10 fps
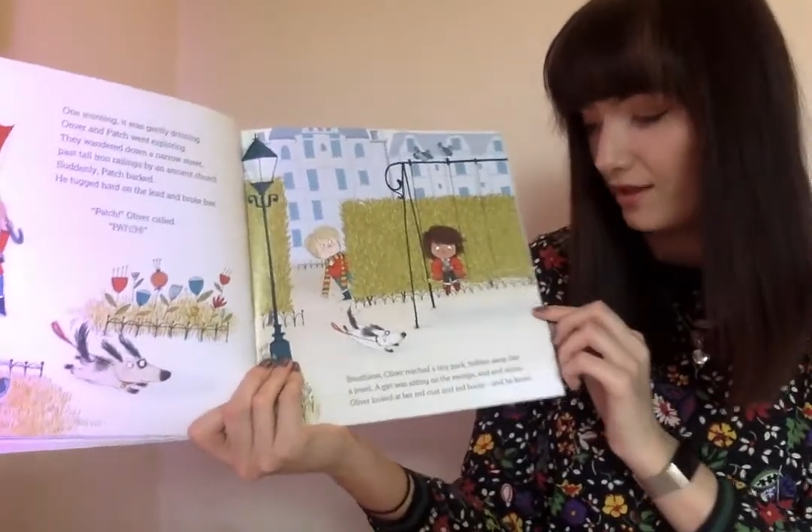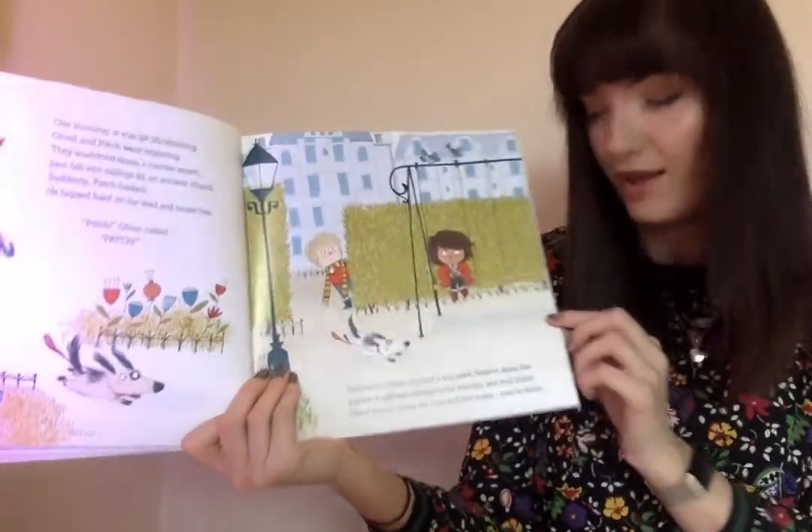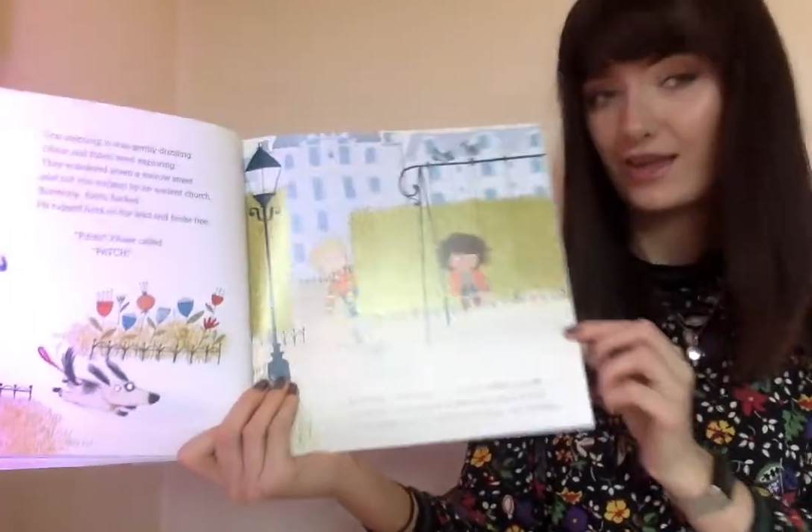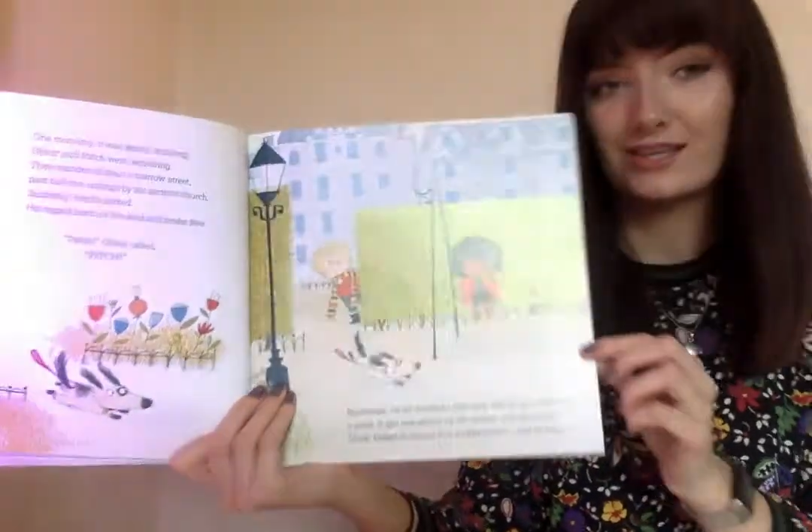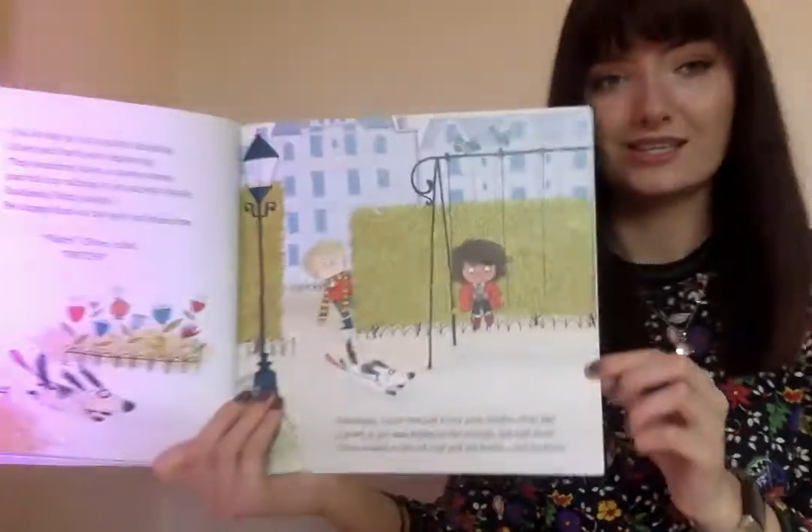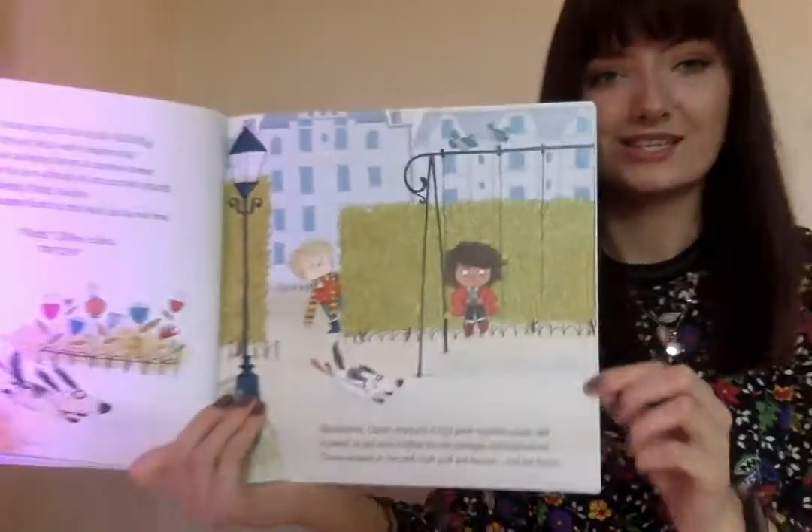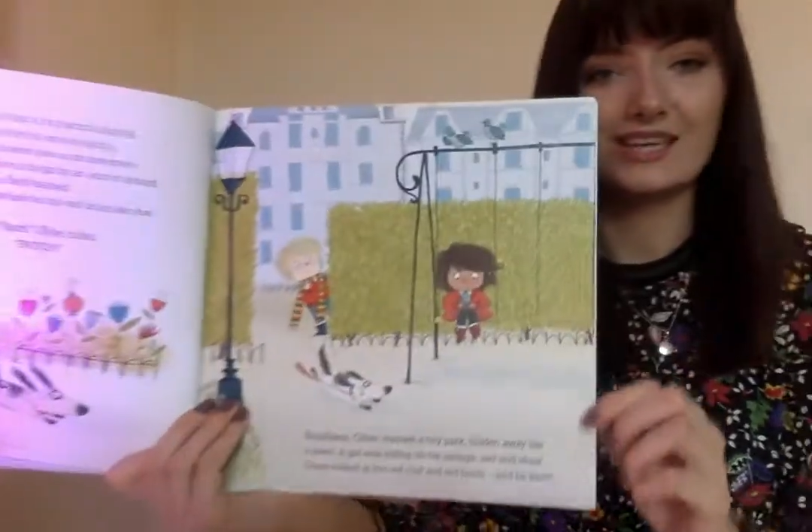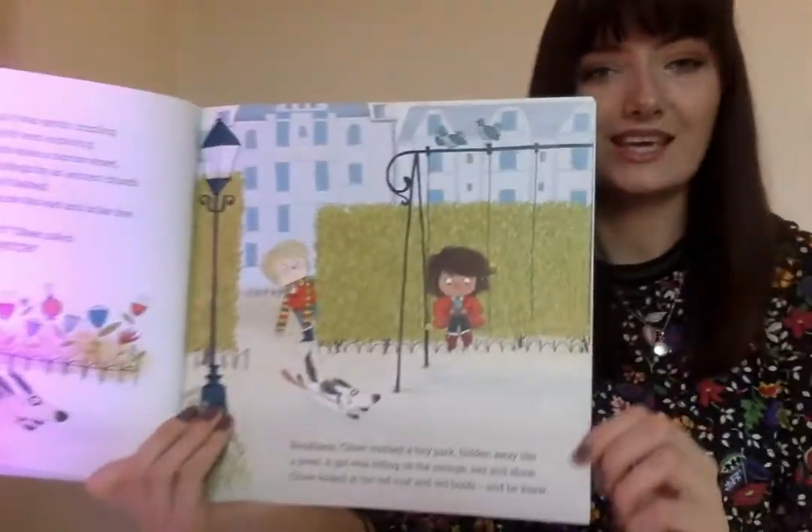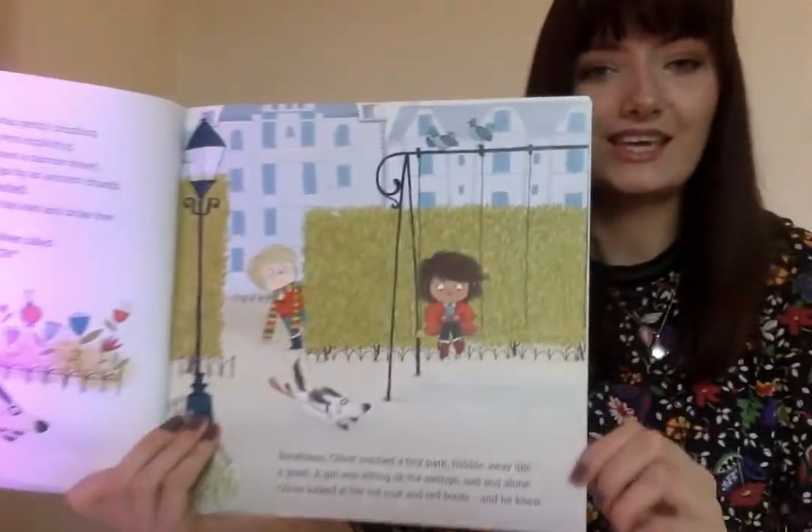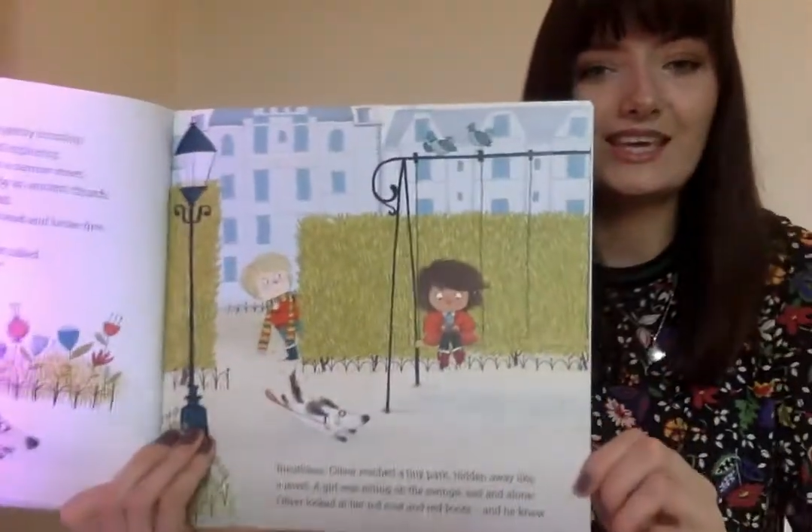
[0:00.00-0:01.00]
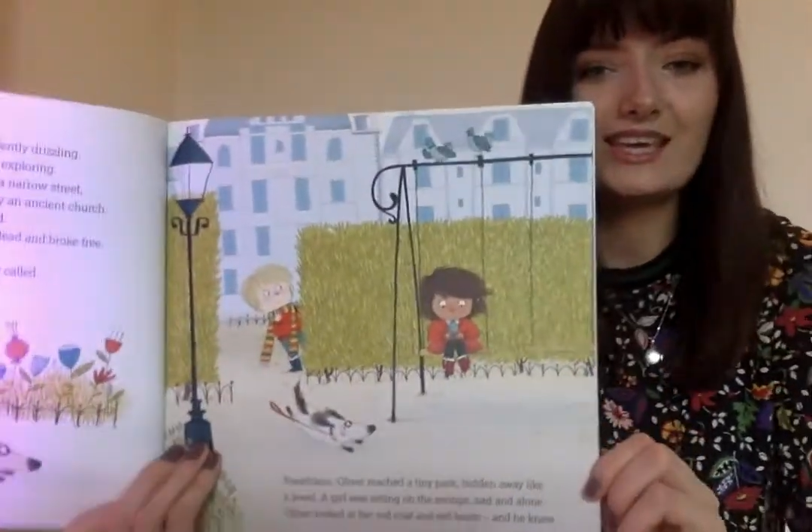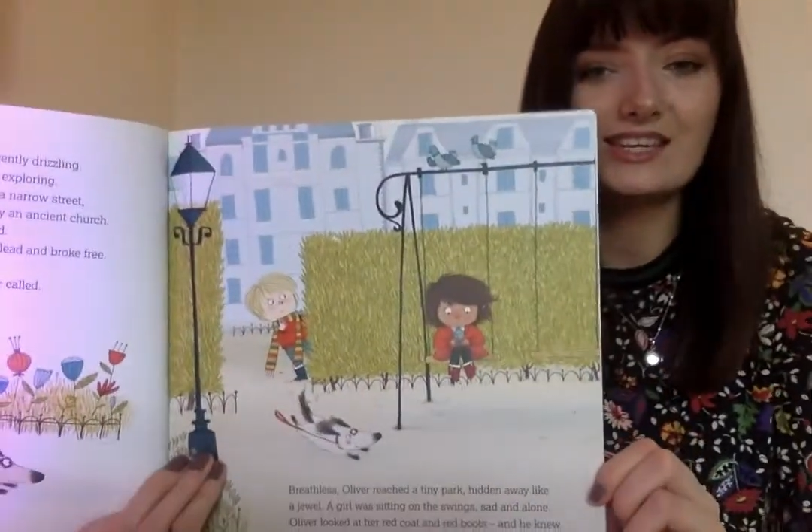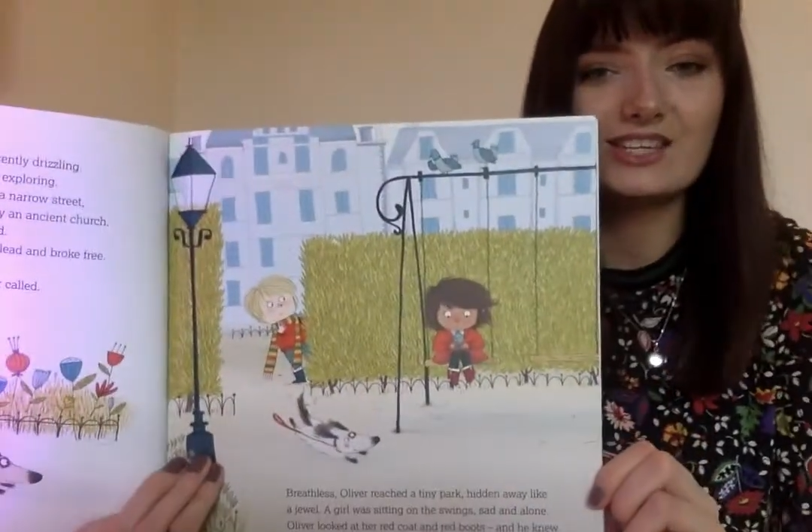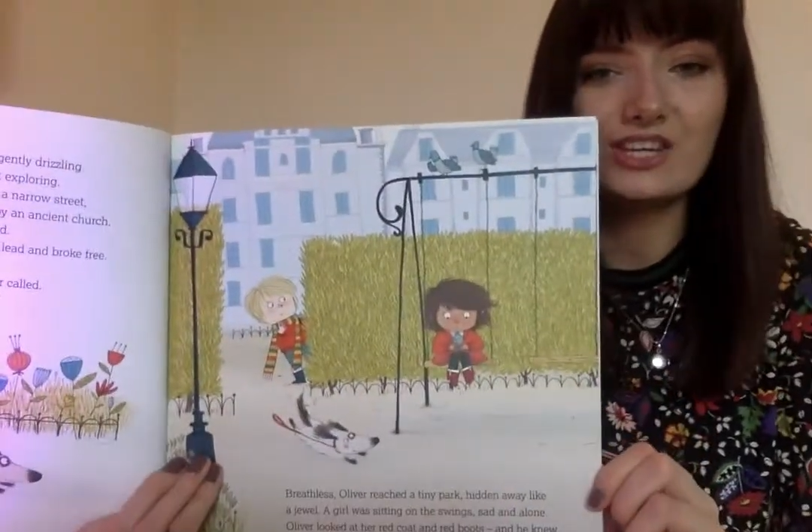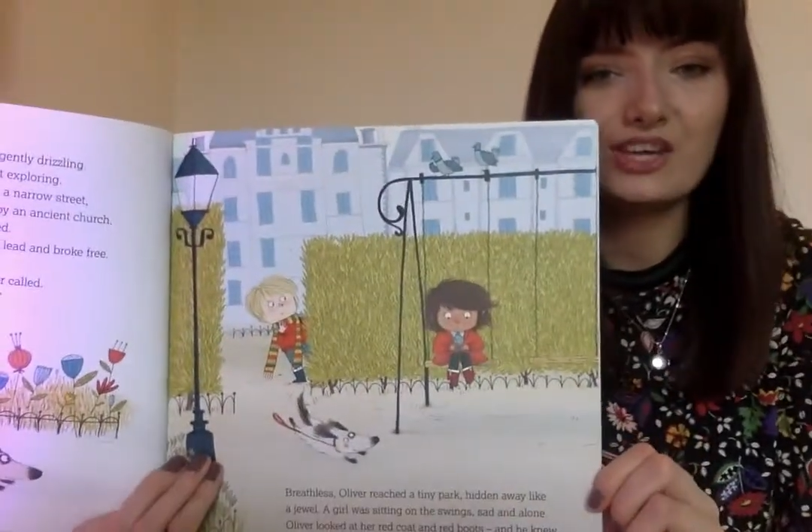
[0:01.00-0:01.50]
and he
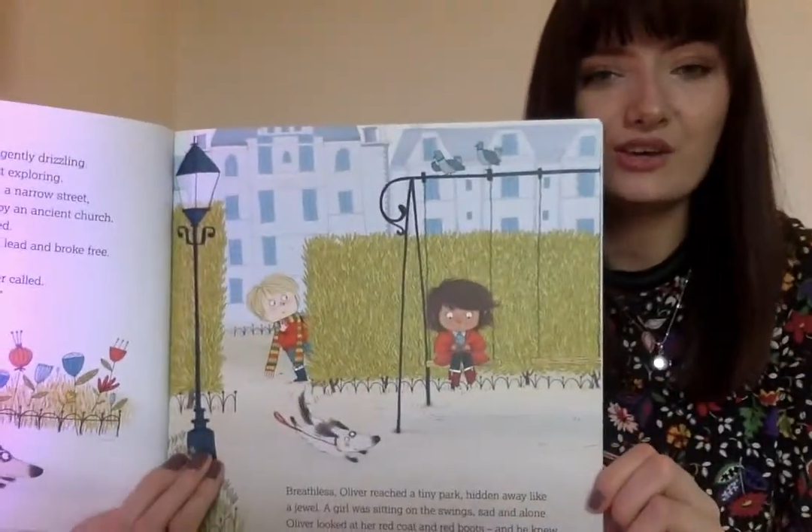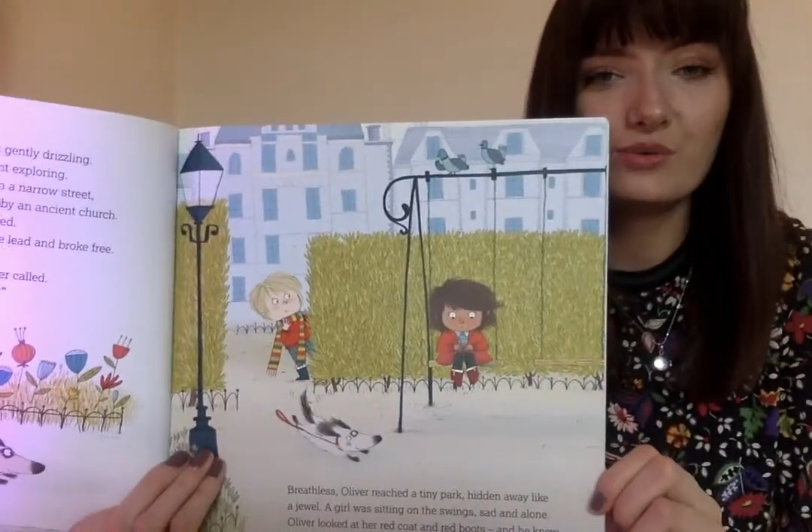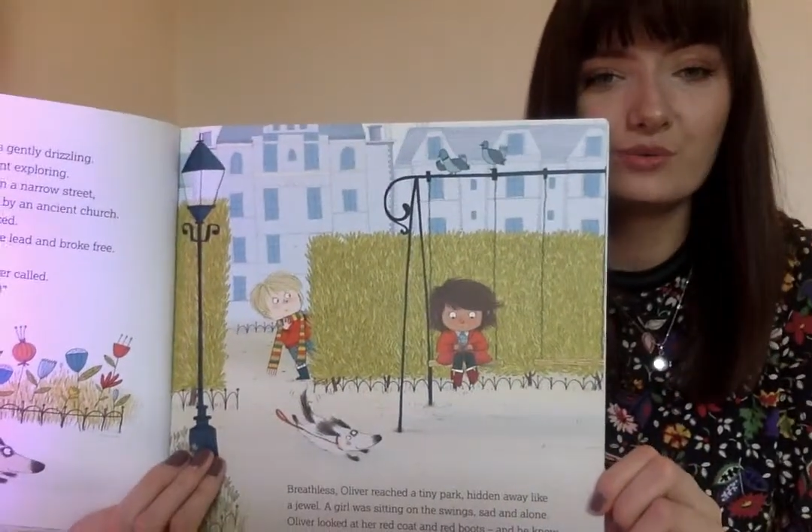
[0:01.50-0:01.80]
knew.